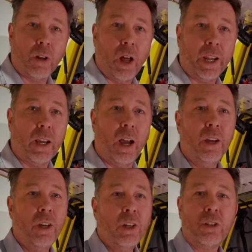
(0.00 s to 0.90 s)
like
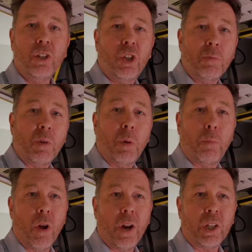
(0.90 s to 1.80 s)
consumable
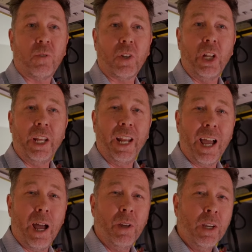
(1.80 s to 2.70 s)
products for cleaning
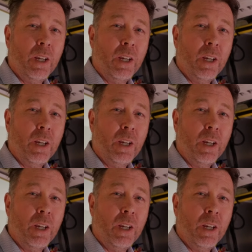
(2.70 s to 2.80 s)
up,